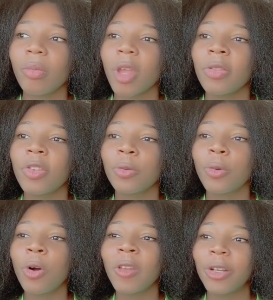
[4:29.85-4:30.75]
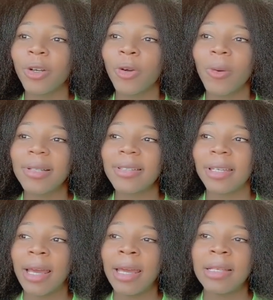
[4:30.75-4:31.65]
the role that you're going to
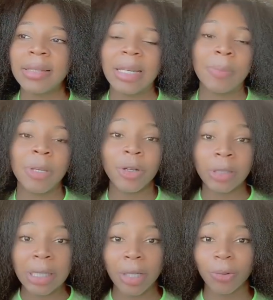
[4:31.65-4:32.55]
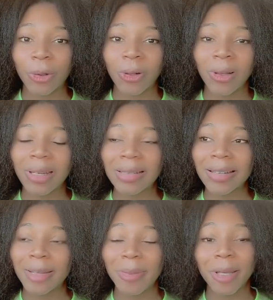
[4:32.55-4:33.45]
get is going to be your leading role and it's
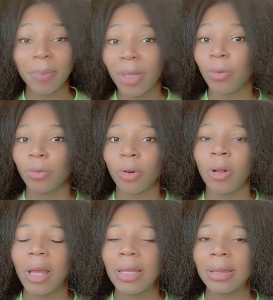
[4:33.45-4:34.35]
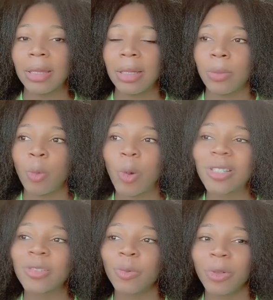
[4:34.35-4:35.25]
going to be a big role and
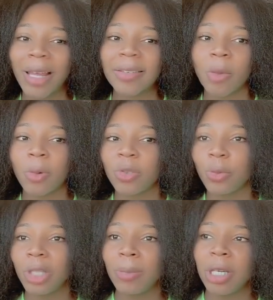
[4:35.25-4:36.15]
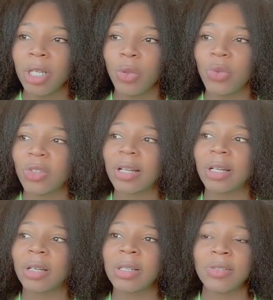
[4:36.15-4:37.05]
what's like I said, what's really making you stand
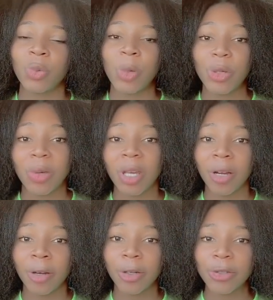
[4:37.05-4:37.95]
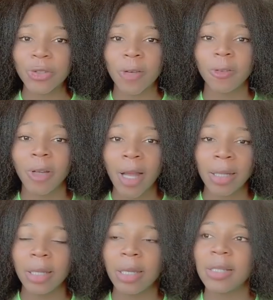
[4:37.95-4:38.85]
out is the way you carry yourself, your
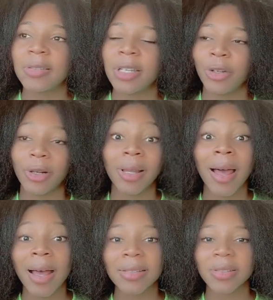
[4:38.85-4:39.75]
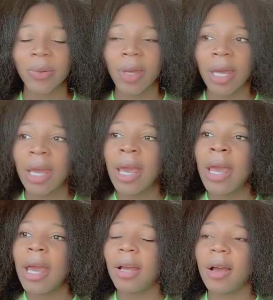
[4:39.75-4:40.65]
elegance, and your class. Okay.
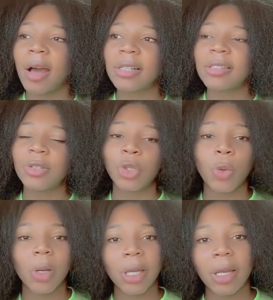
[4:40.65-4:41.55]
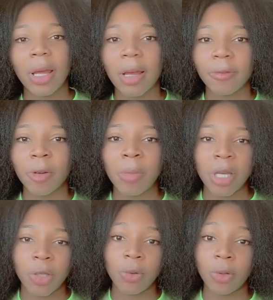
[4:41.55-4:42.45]
And God said, No one can ever
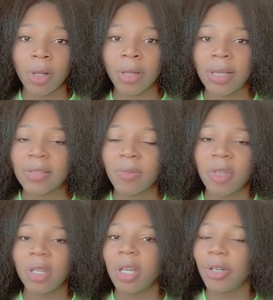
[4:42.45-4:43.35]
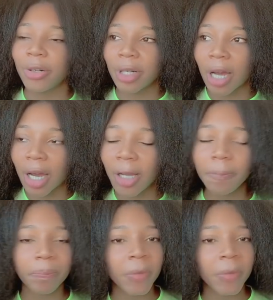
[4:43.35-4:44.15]
make you look like something that you're not